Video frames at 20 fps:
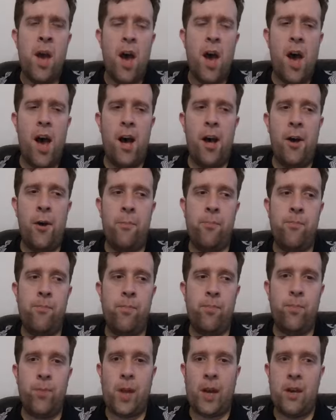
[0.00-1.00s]
Um,
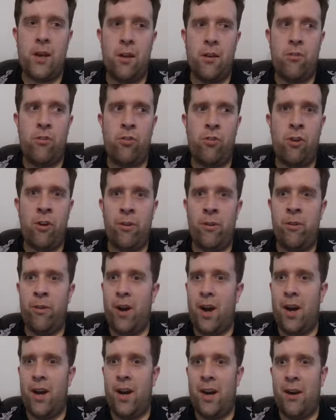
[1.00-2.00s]
so,
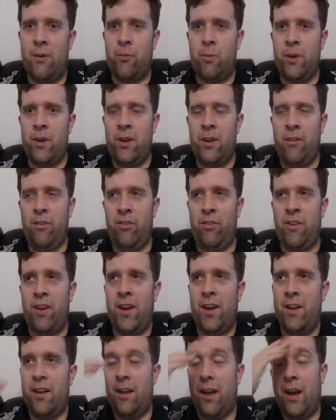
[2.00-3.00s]
uh, we
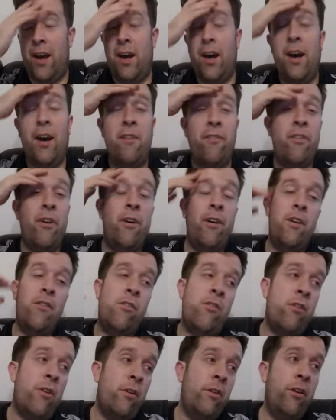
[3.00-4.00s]
set uh, variant
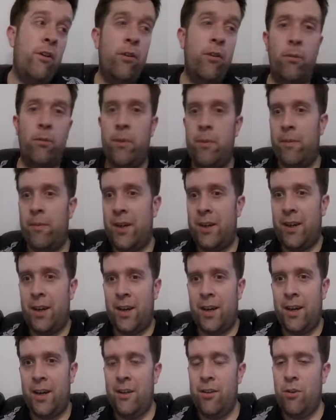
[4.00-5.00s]
Sudoku. We make
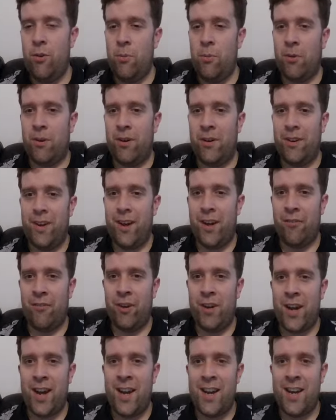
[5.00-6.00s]
a new one every
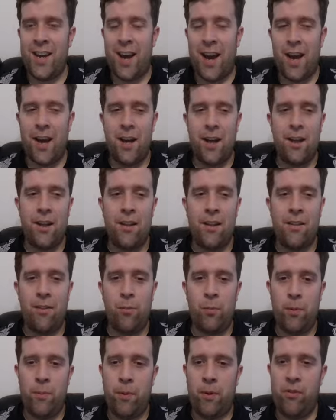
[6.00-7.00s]
day and
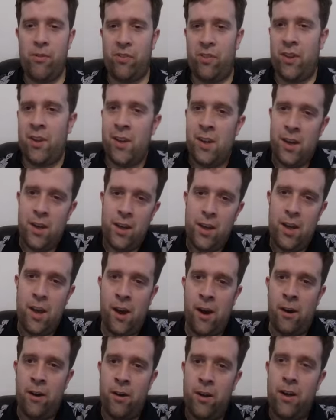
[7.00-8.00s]
we post it.
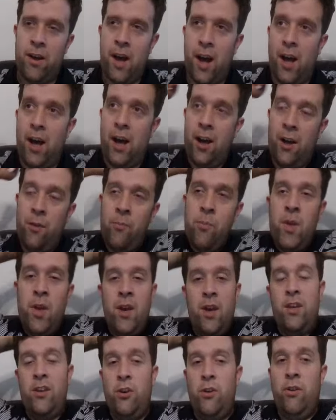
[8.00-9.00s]
Yeah. Uh,
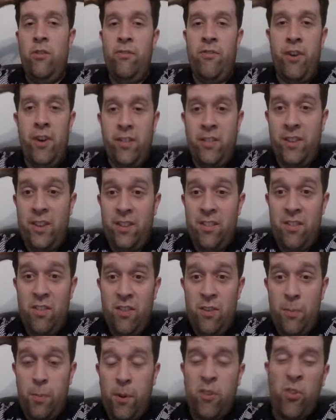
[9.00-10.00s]
you can find the link to
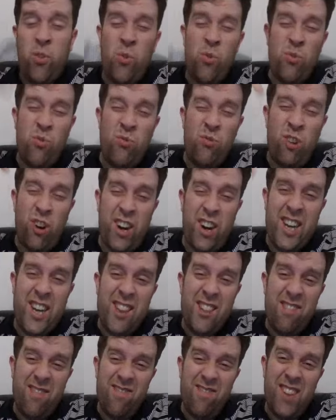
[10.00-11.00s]
this puzzle right
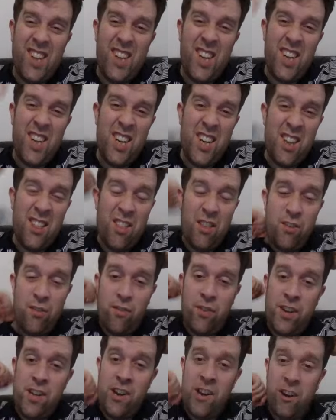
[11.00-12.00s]
underneath this
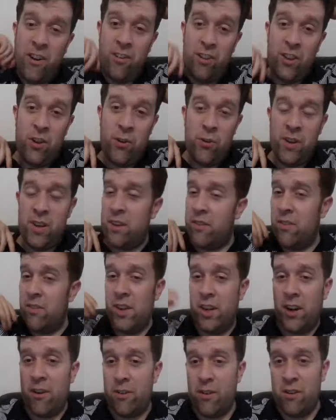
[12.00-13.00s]
video. You can give it a
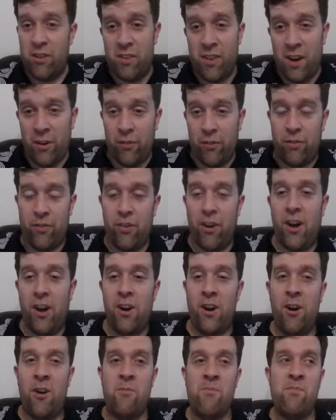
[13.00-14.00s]
go yourself.
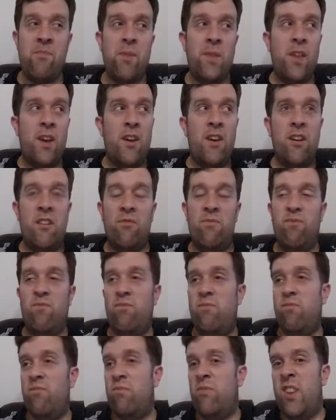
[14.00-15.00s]
Um,
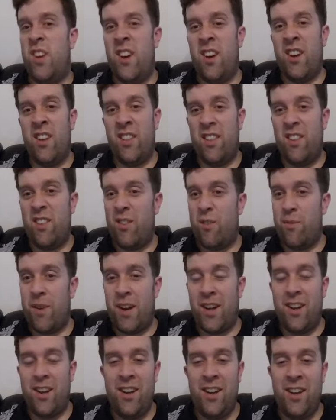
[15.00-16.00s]
yeah, that's
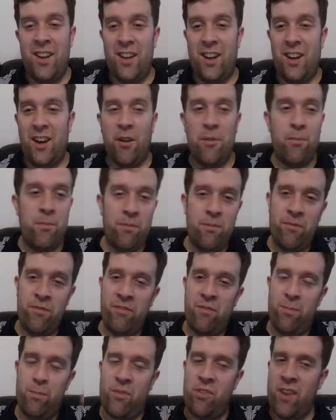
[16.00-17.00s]
about it. Um,
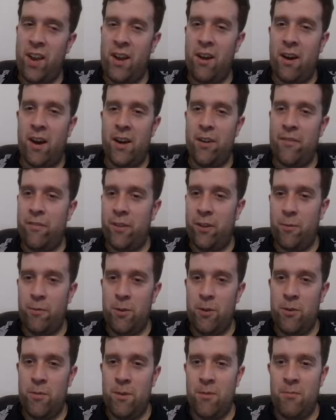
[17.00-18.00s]
say hi to Philip
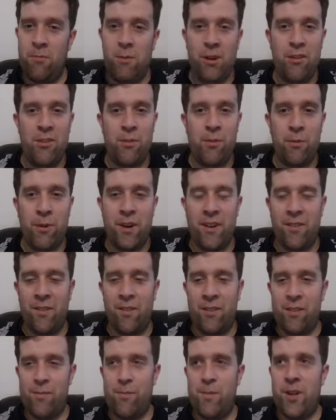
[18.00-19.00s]
Newman when he's around,
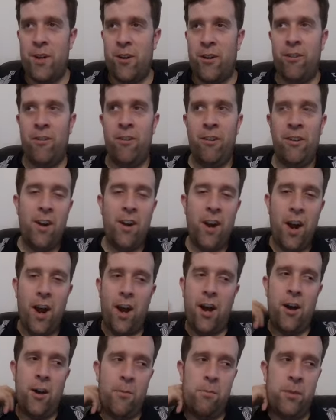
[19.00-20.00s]
you know,
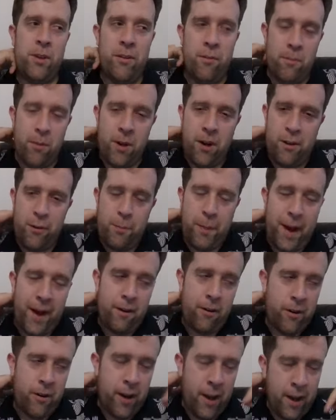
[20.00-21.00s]
um, give him a nice pat
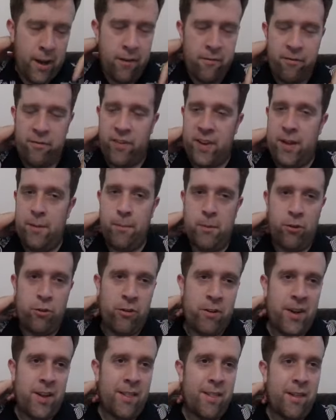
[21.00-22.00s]
on the head and feed him a
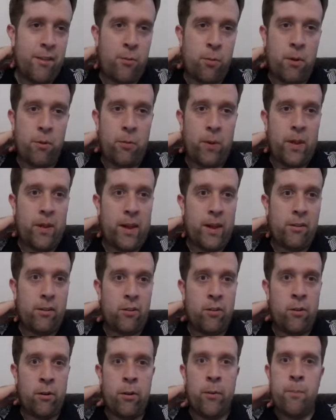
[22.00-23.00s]
treat. That's what we like
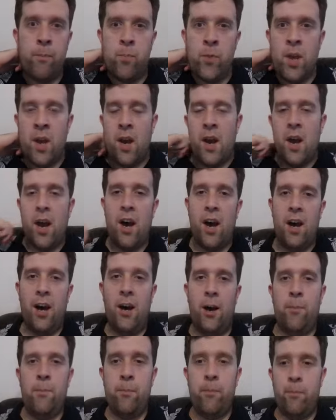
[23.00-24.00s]
to do.
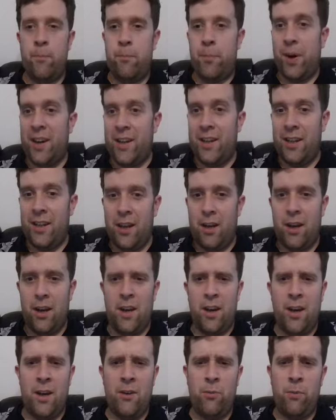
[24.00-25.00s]
Um, but
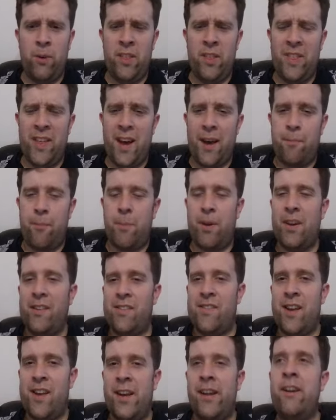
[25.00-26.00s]
uh, with that being
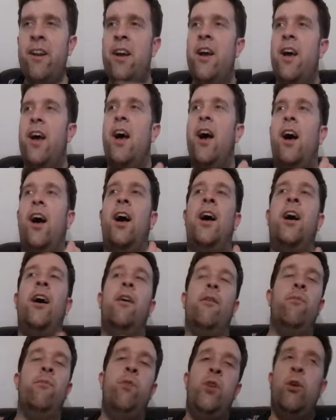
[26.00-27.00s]
said,
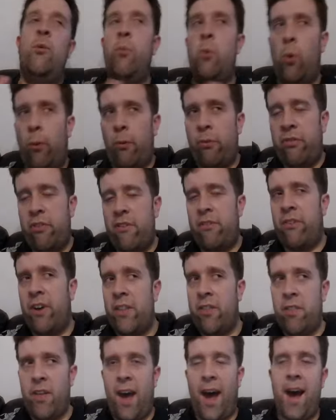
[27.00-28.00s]
uh, you will also
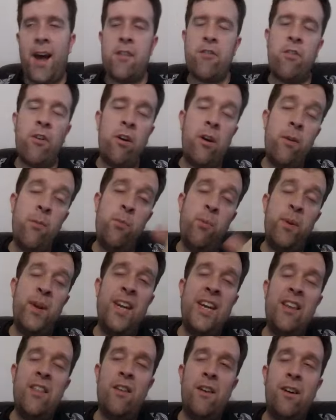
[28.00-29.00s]
find the hat times
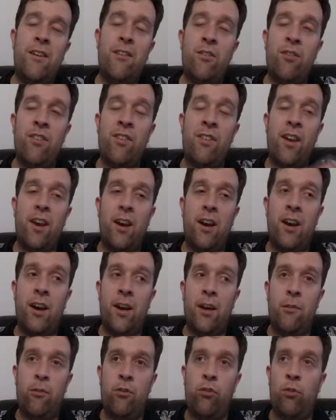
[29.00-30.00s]
beneath us.
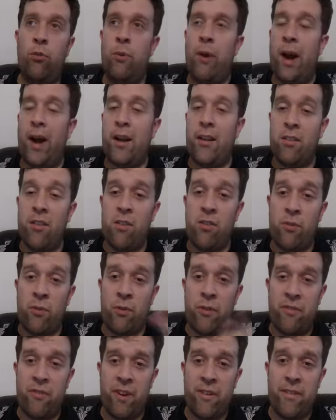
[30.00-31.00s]
Uh, two hats is
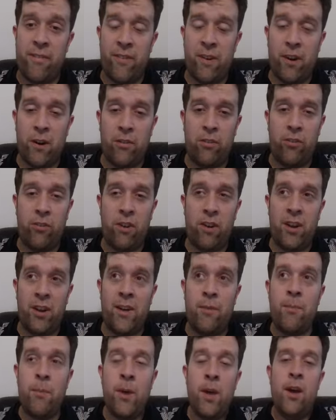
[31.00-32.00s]
for a very fast
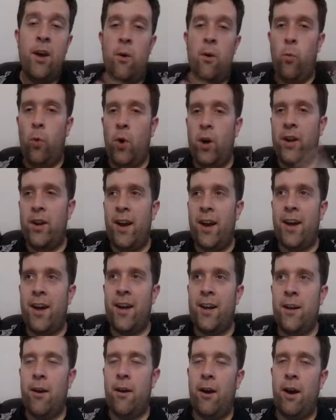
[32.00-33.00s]
time. One
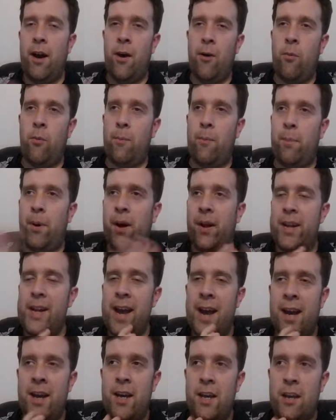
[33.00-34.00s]
hat, uh, one party
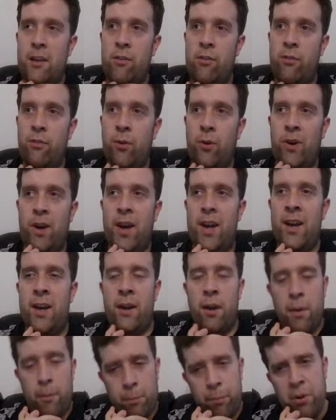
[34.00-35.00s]
hat, is for a
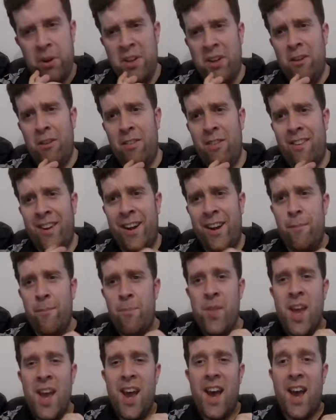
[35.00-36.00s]
pretty good time,
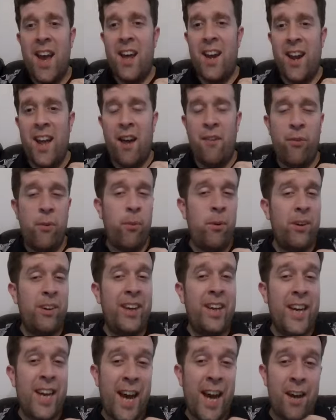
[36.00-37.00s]
and everyone
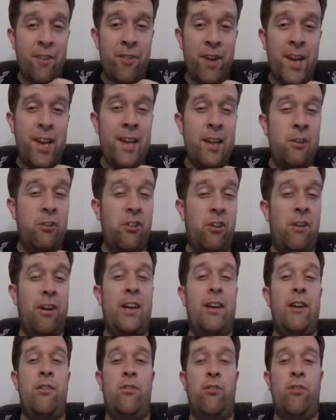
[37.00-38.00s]
can have a
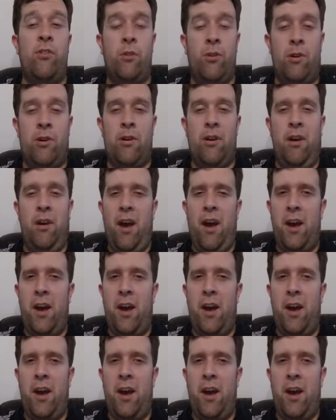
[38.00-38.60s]
dinosaur.